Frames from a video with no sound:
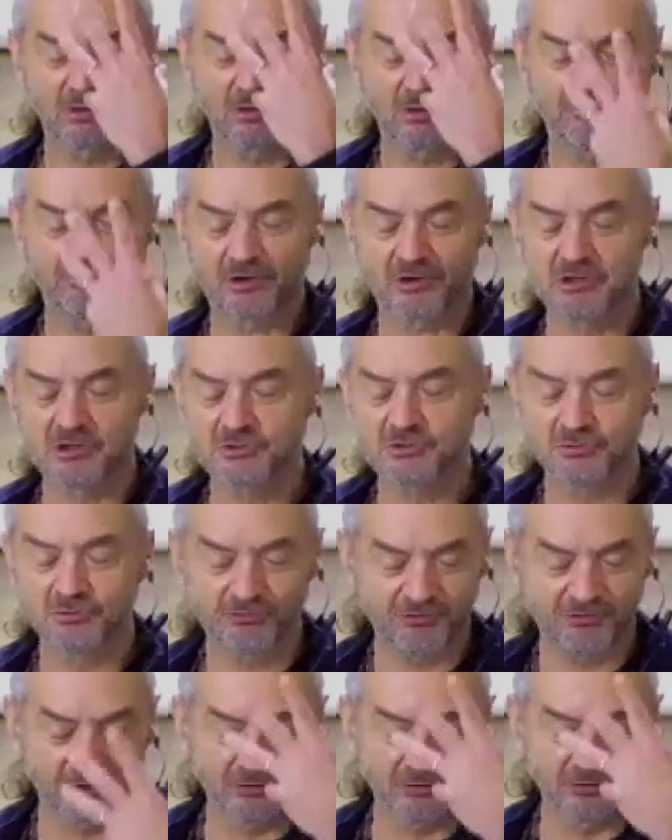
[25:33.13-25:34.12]
a vertical
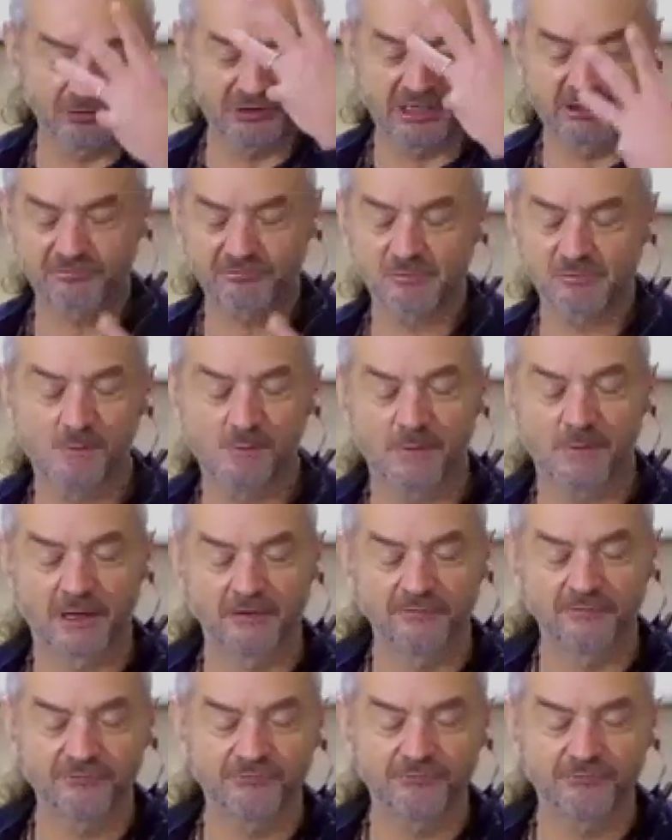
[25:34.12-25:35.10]
flow down from
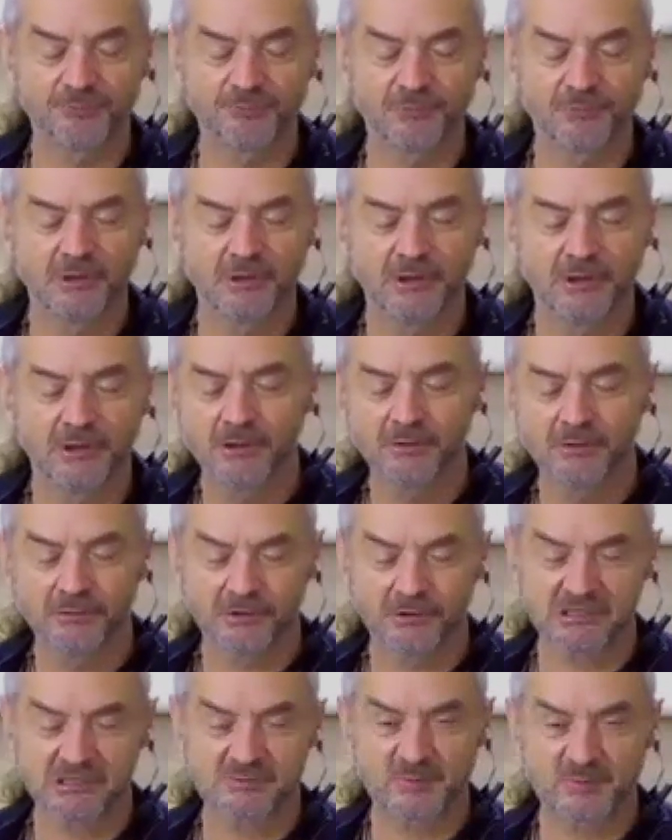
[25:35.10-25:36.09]
above
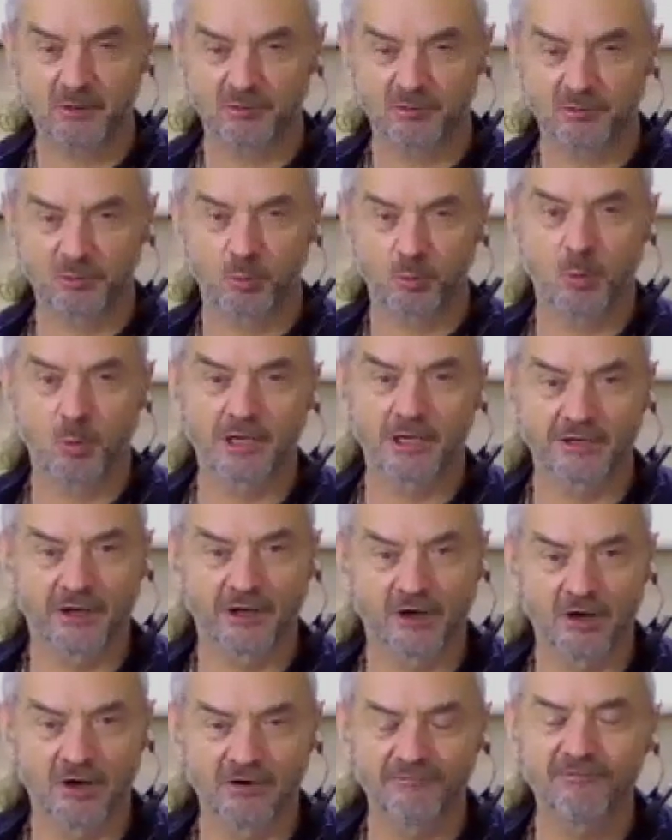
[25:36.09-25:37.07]
that is about one and a
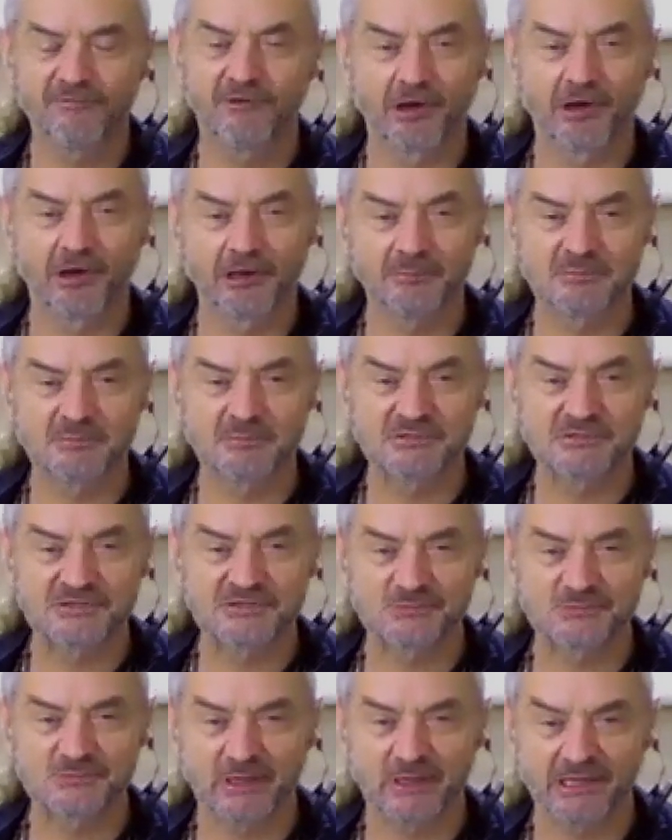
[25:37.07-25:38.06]
half times the
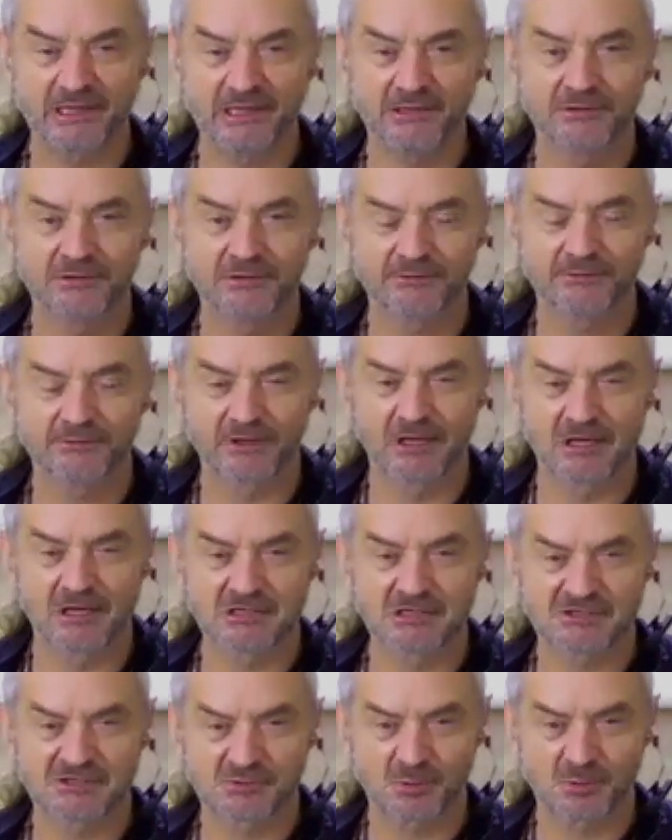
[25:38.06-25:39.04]
speed of the
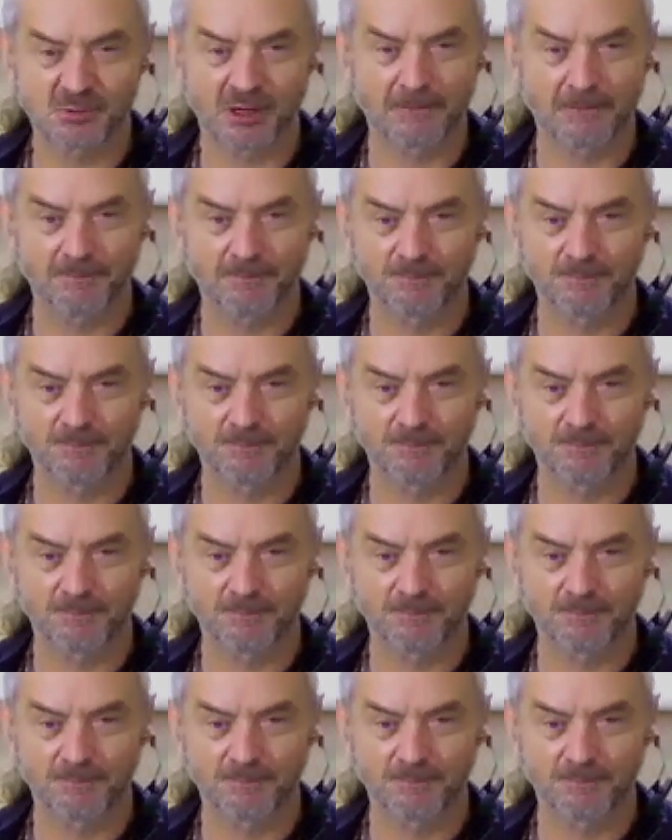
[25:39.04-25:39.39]
last one.